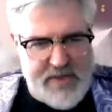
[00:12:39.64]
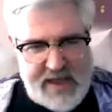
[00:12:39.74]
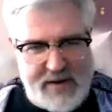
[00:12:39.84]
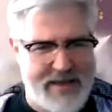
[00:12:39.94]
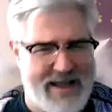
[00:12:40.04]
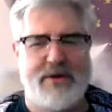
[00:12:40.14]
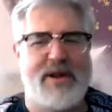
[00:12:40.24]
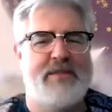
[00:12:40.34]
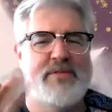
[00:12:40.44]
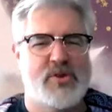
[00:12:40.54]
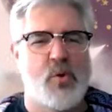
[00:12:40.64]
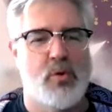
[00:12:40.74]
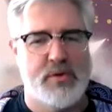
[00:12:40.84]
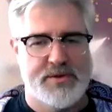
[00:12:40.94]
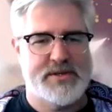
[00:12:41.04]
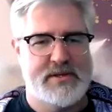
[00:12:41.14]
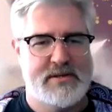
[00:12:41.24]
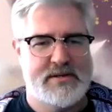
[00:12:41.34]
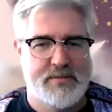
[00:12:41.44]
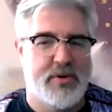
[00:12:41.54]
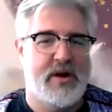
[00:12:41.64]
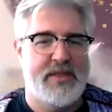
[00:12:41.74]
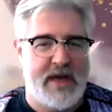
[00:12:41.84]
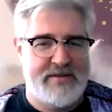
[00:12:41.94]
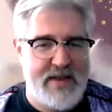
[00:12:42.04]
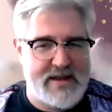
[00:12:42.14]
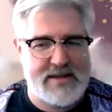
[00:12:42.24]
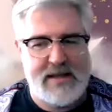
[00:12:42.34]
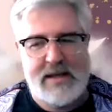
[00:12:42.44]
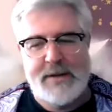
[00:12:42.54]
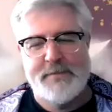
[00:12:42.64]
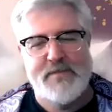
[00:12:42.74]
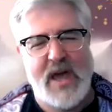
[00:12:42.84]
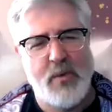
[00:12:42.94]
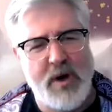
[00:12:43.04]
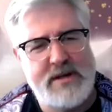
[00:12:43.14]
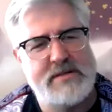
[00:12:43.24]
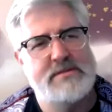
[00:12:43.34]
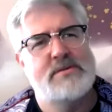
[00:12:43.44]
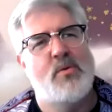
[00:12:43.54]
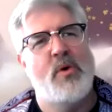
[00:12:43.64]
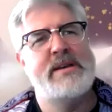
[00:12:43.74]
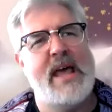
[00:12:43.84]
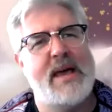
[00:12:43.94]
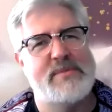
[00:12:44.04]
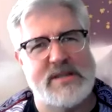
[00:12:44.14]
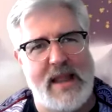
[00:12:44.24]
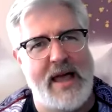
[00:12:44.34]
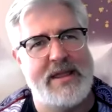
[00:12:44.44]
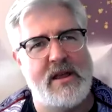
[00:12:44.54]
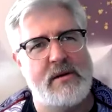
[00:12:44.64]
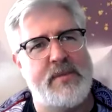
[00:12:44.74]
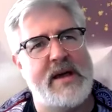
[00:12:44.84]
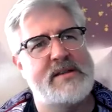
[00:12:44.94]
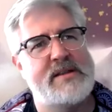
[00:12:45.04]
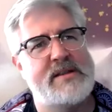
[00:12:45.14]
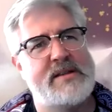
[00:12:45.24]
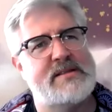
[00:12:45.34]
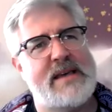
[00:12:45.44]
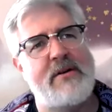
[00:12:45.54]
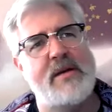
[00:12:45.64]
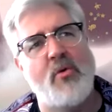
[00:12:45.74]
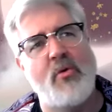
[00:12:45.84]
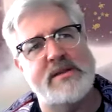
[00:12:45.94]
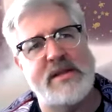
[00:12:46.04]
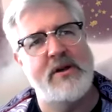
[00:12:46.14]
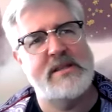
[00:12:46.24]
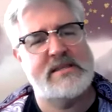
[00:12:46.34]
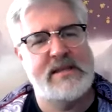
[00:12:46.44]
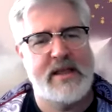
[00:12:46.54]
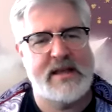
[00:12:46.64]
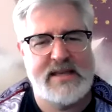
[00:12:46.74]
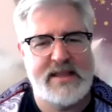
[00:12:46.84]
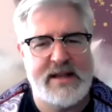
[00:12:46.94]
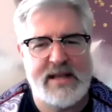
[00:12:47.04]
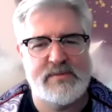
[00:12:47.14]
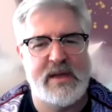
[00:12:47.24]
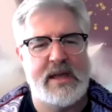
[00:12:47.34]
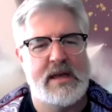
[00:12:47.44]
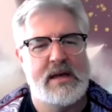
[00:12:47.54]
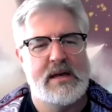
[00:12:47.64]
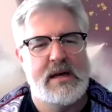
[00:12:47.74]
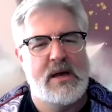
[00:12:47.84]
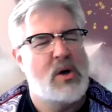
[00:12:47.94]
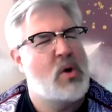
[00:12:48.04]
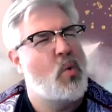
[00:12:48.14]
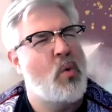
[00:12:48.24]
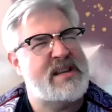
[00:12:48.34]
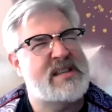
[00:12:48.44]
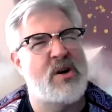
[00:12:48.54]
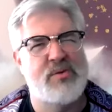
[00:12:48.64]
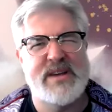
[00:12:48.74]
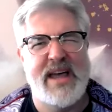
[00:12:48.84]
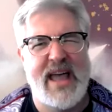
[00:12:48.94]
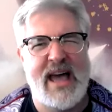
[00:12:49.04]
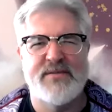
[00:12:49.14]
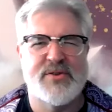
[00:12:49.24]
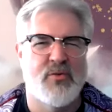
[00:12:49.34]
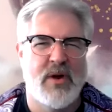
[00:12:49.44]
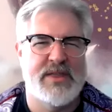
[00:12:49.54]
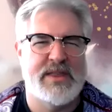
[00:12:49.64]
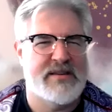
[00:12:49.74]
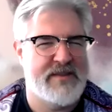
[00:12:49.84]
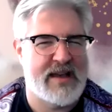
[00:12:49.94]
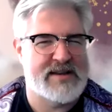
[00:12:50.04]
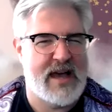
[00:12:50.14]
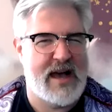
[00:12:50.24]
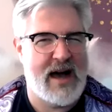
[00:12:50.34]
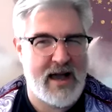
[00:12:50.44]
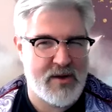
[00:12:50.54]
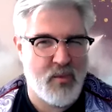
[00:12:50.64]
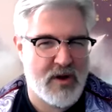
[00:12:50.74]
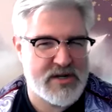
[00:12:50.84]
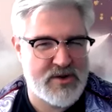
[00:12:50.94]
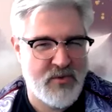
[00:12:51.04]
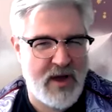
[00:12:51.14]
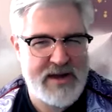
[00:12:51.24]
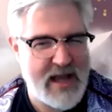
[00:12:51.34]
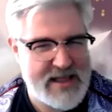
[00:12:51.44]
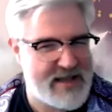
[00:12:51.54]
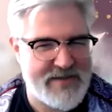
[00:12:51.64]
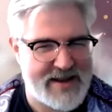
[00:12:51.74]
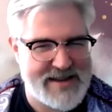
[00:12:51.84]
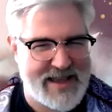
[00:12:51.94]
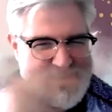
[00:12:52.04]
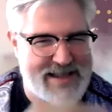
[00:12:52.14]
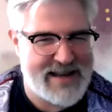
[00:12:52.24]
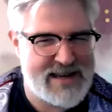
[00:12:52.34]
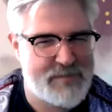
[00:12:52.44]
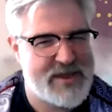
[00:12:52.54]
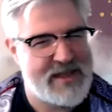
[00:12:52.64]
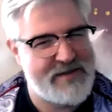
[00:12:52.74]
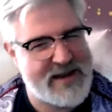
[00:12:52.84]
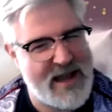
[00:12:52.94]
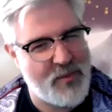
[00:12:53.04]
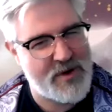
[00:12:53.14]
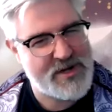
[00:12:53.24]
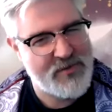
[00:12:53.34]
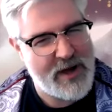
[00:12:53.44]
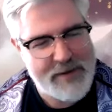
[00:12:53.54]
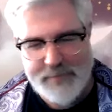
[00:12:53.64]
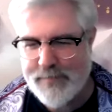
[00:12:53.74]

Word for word: thing. And I'm like, I don't have the tools to put on that event. And one one day I'm just lying there in bed Saturday morning staring at the ceiling and suddenly it hits me. What don't I have to run the event I want to run? Not the event I attended, but the event I want to run.